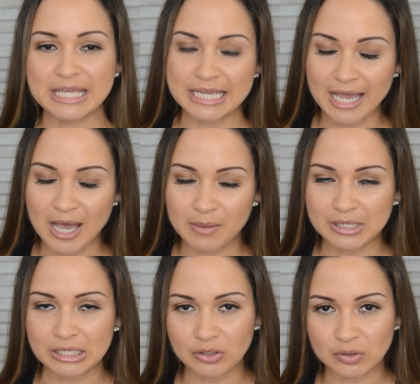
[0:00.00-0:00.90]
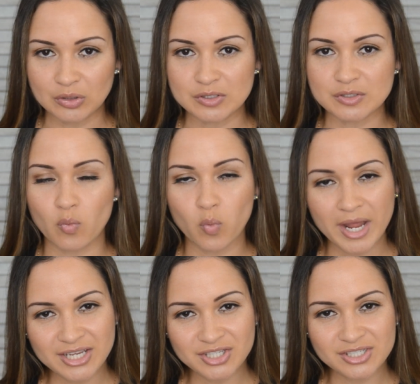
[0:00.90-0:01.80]
income includes
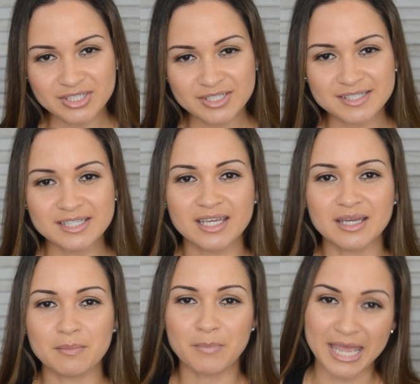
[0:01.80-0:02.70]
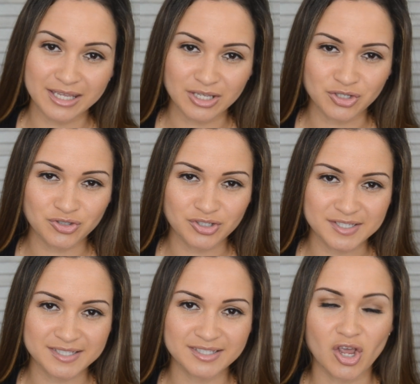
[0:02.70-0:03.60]
wages, bank
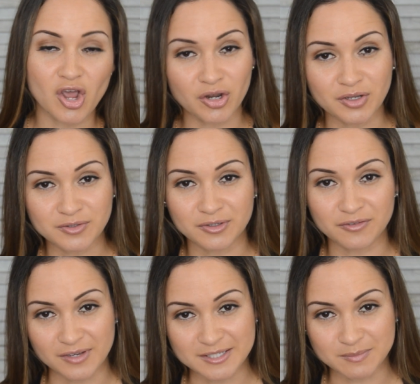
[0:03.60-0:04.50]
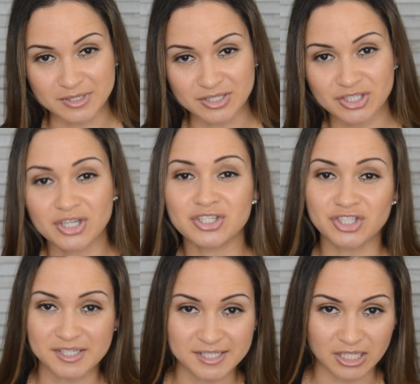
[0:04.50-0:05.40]
interest, earnings on investments,
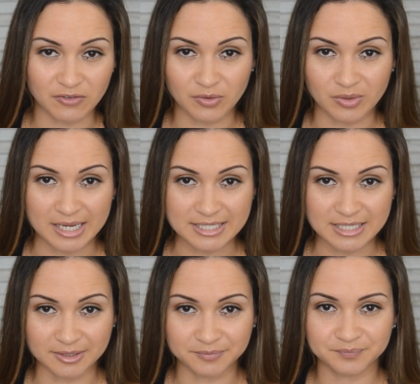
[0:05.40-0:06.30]
just to give you an idea.